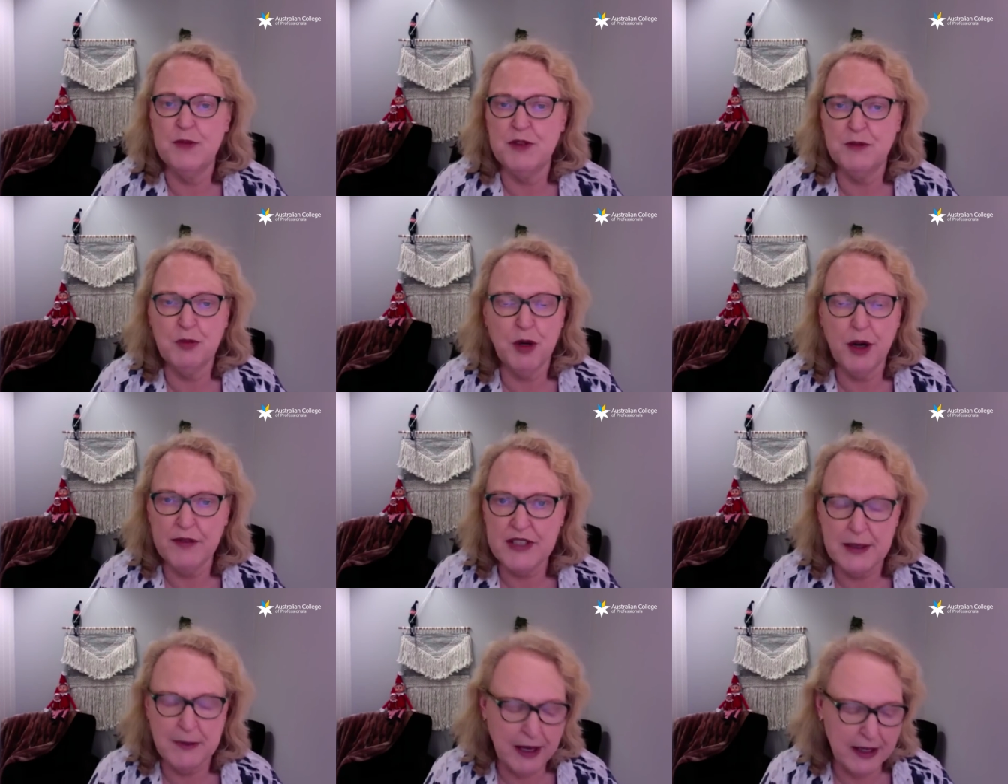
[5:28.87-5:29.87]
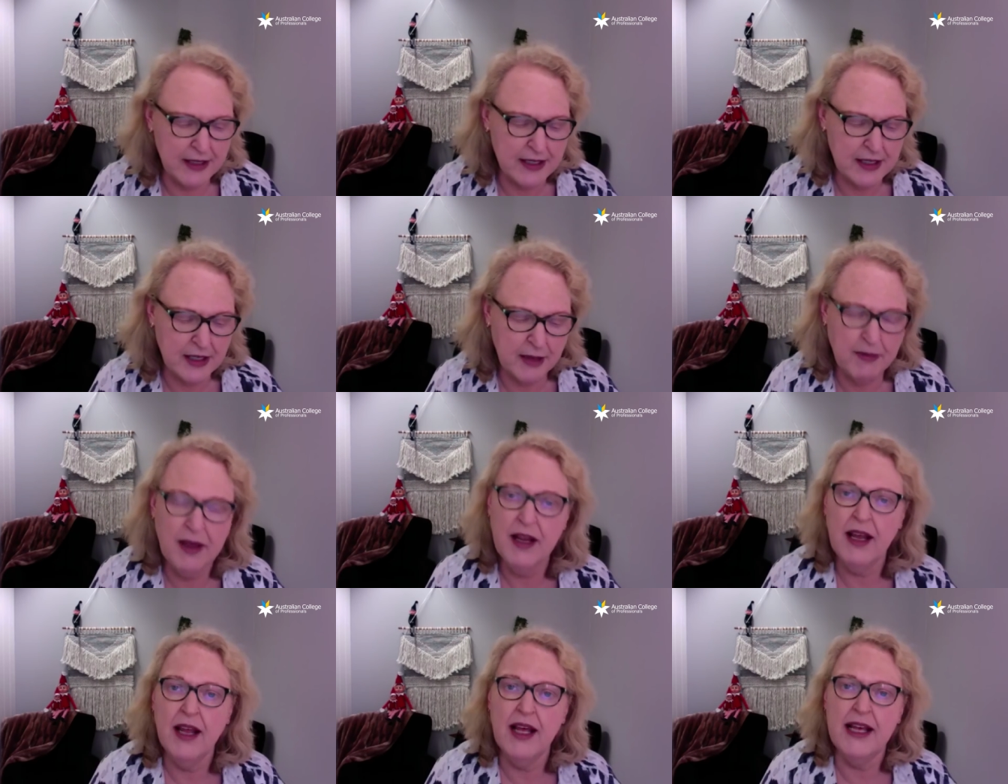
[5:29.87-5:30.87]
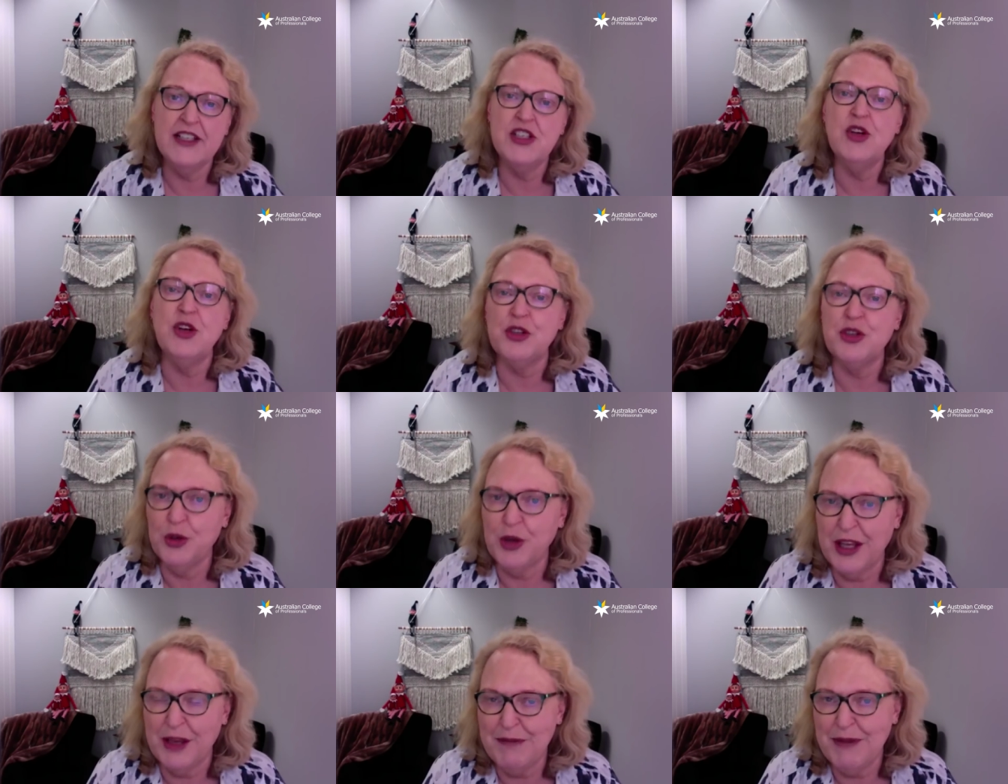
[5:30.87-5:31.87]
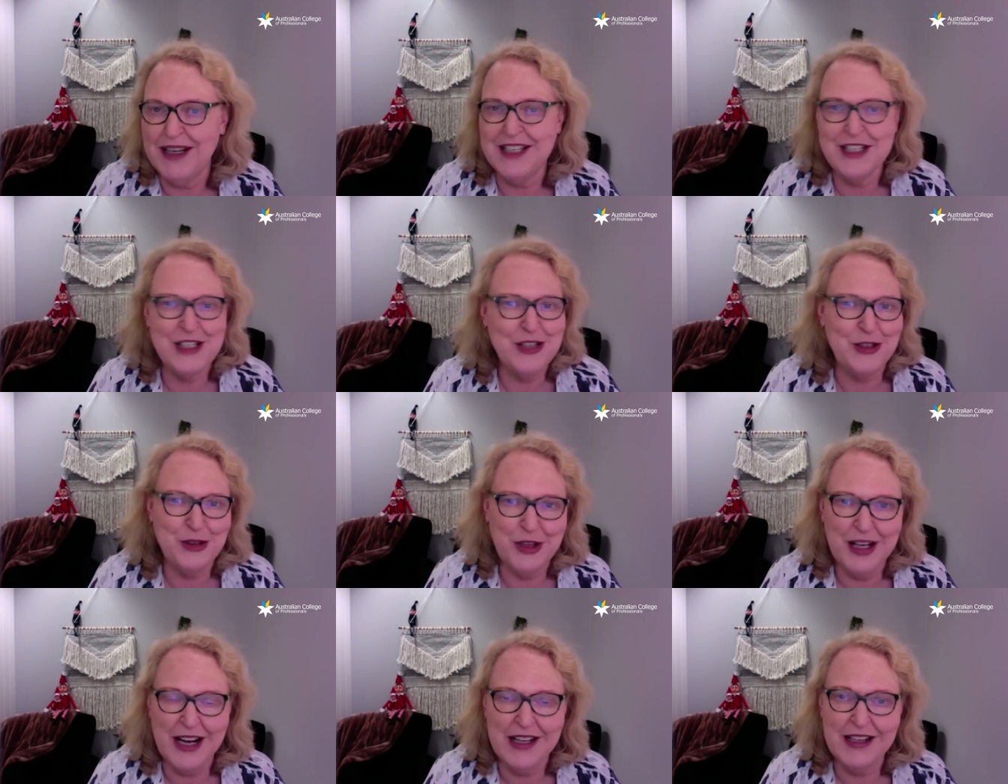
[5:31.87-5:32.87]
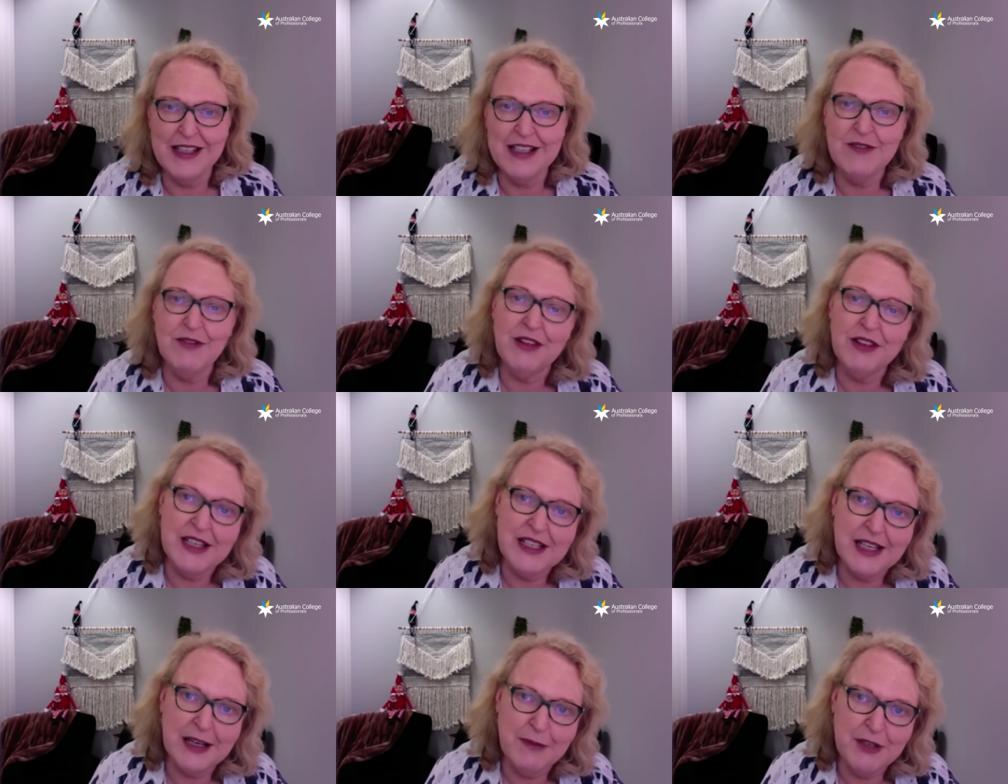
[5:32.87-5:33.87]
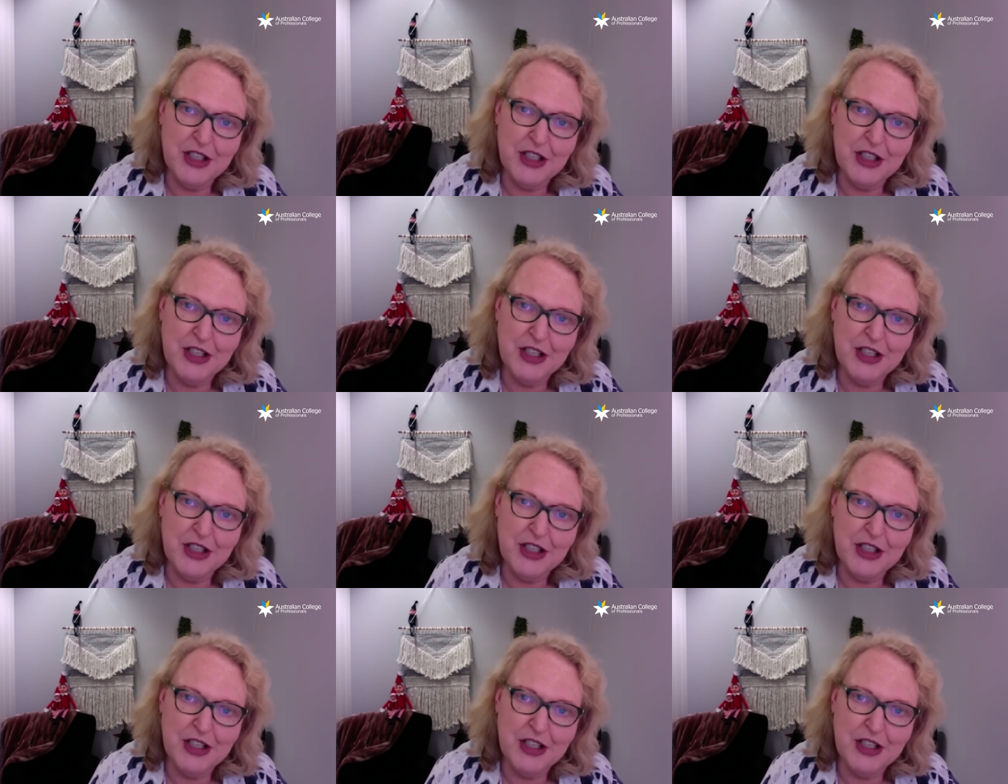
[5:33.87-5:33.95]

of privacy about the scheme. It's not looking at monies, it's not looking at other things, the things that can be